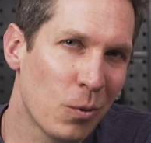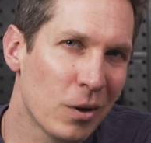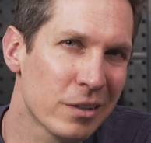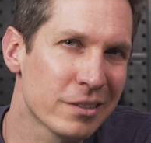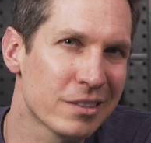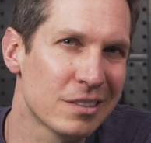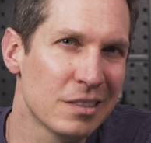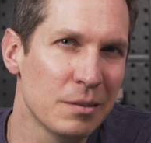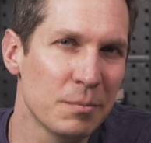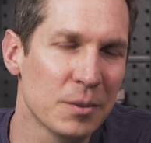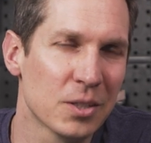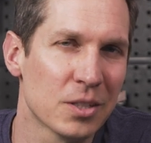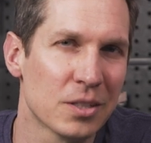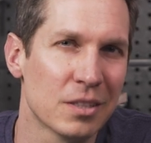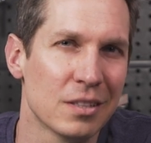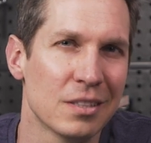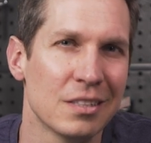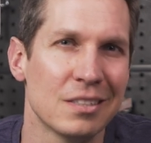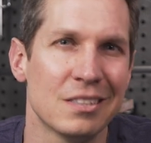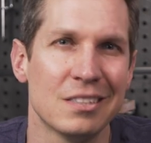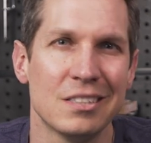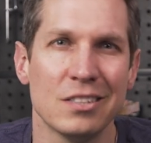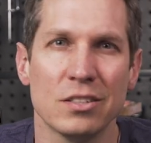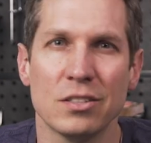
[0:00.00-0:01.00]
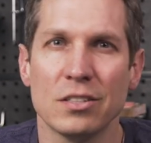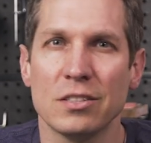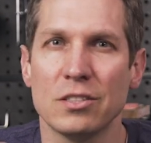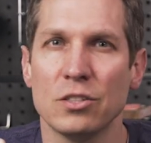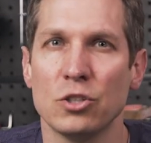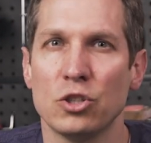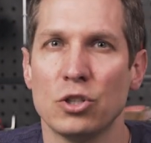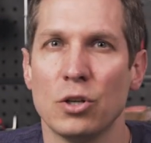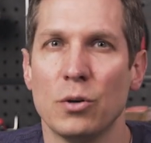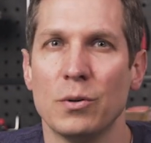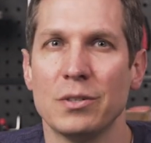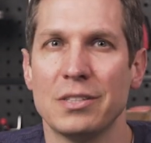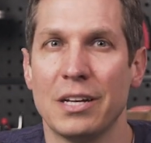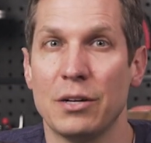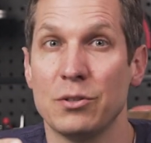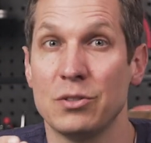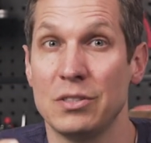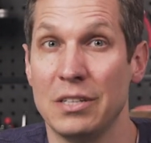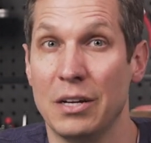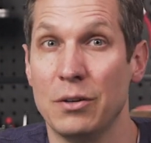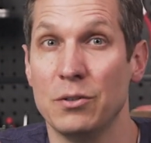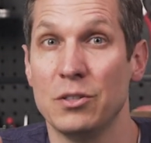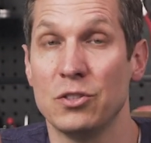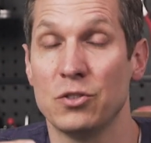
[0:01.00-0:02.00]
while similar, this still doesn't show us how
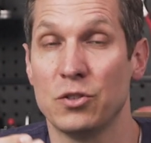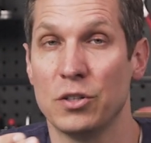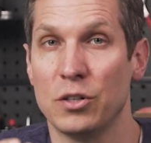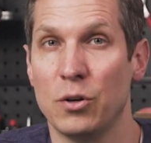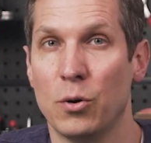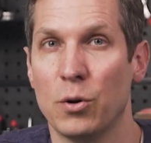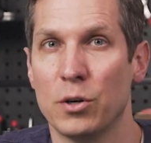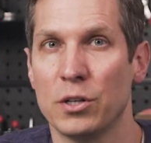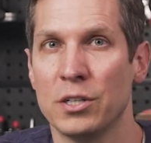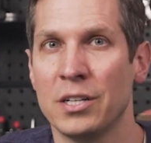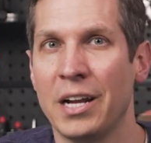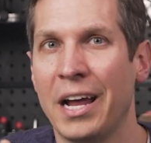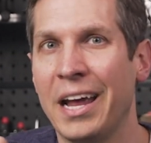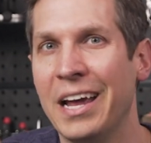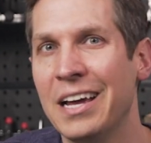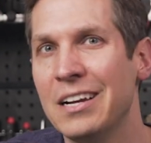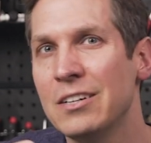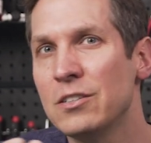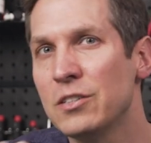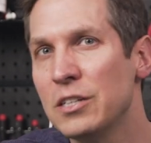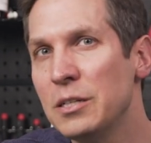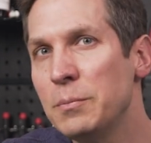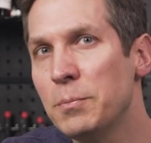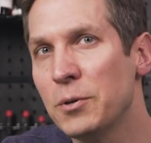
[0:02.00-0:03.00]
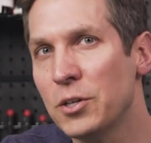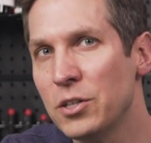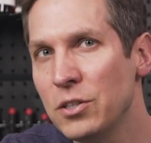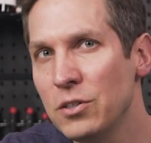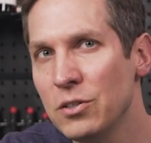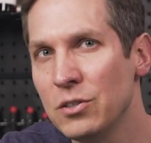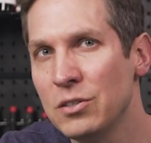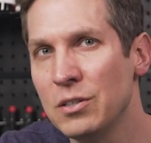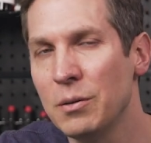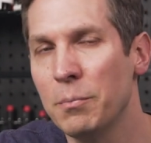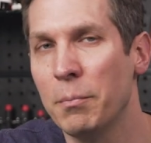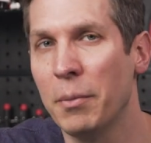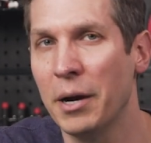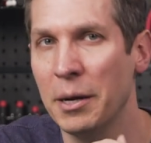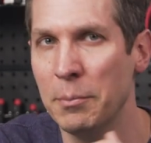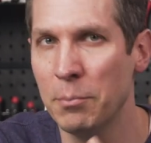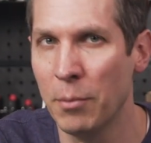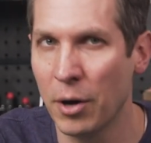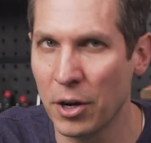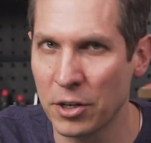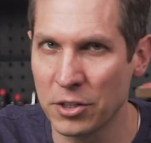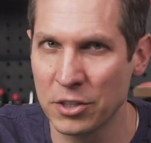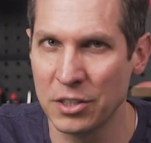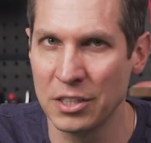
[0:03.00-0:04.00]
sound is recorded and reproduced by
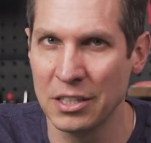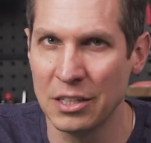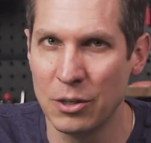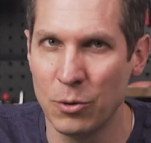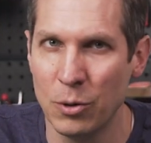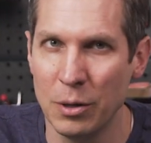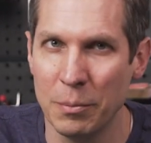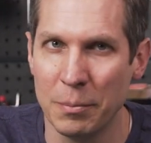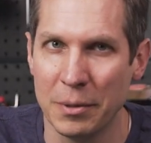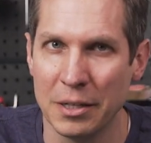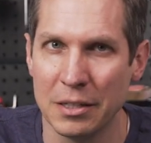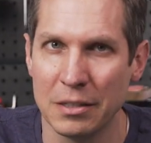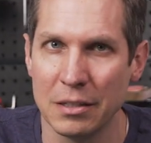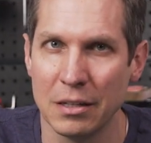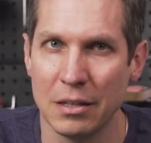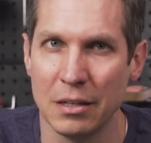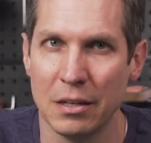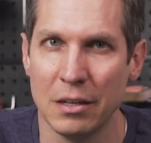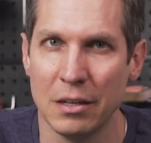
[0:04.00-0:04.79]
modern equipment.